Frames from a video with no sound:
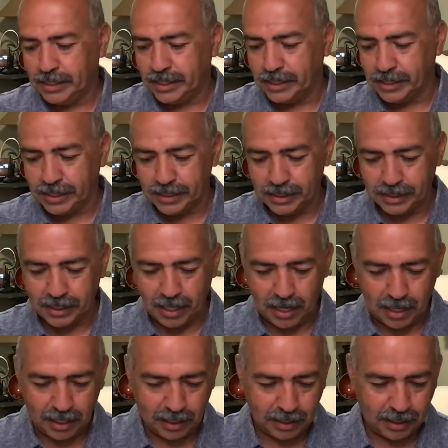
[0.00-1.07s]
This is
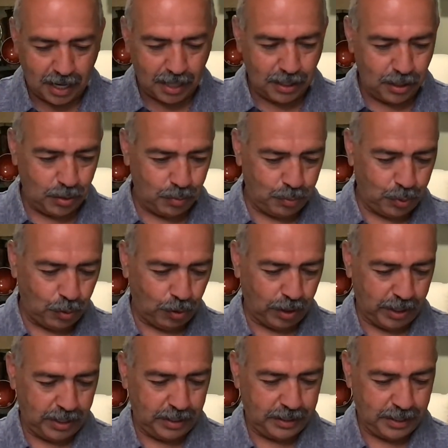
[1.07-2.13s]
kind of
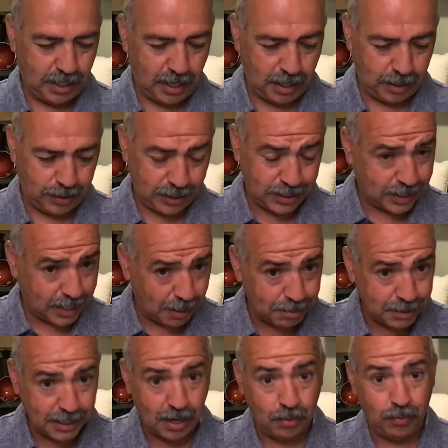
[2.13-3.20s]
important. The
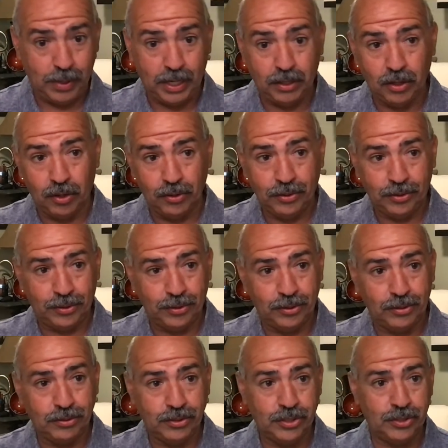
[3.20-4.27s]
steps that we go
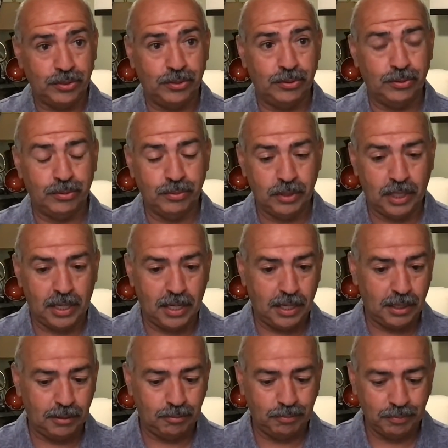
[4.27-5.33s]
through
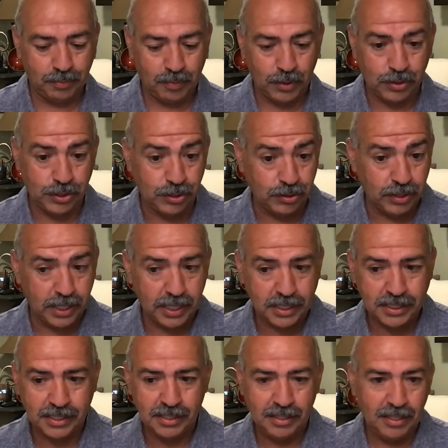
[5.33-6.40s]
to do
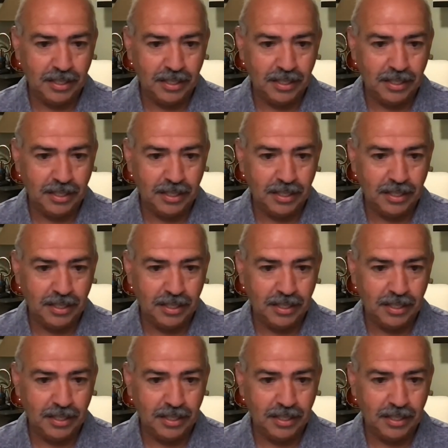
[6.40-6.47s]
this.